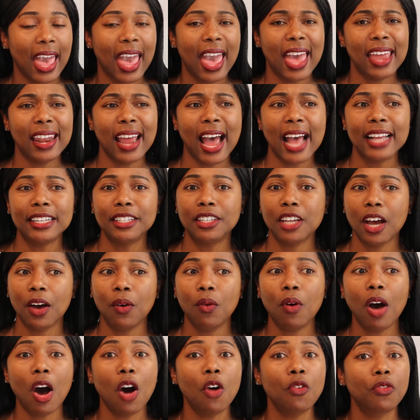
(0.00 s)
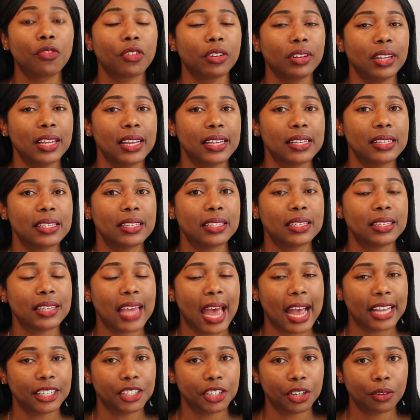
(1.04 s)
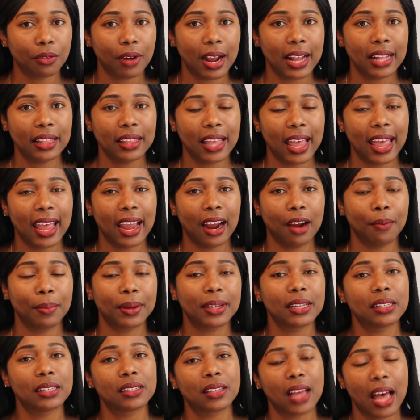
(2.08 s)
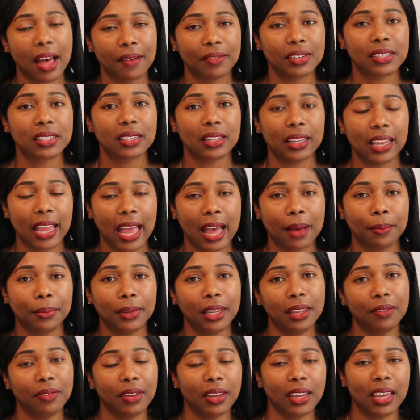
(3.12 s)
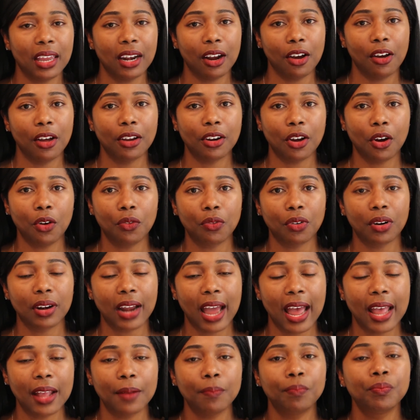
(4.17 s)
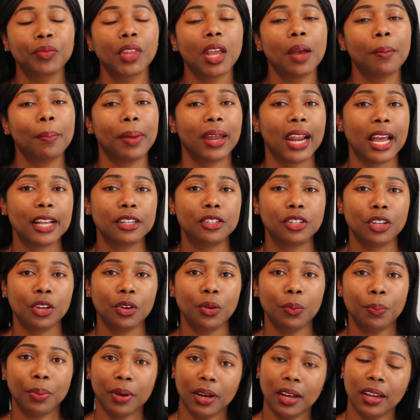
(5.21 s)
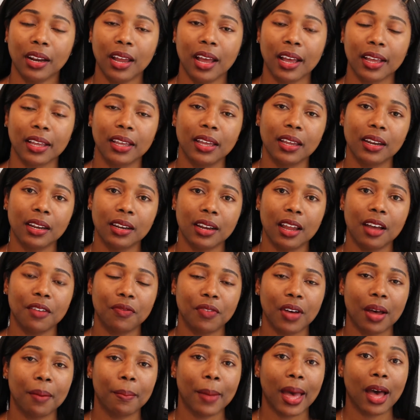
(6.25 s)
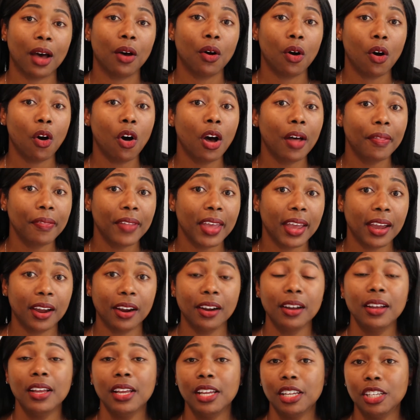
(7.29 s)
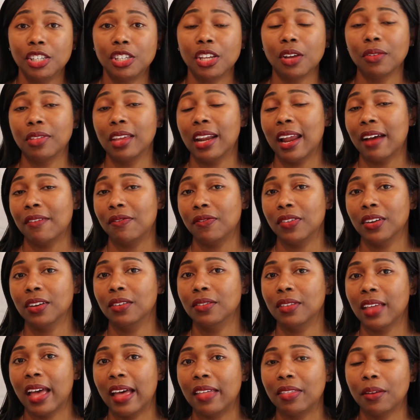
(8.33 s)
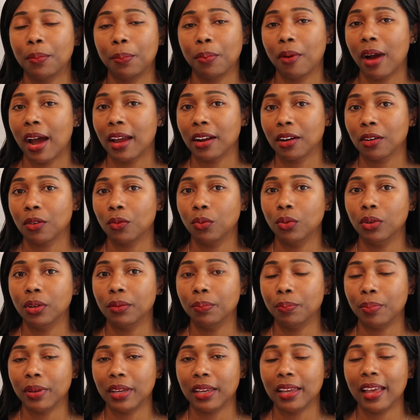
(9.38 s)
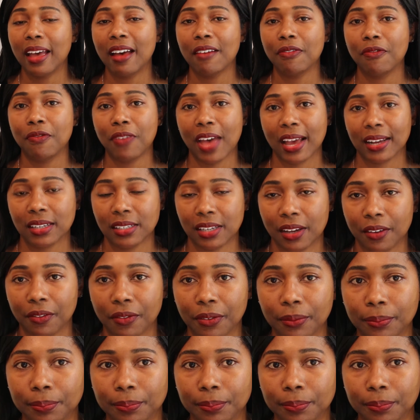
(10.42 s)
And I don't overly saturate the hair because obviously I'm leaving it on overnight. But I do put a good enough amount on there so that I feel that the product would be effective.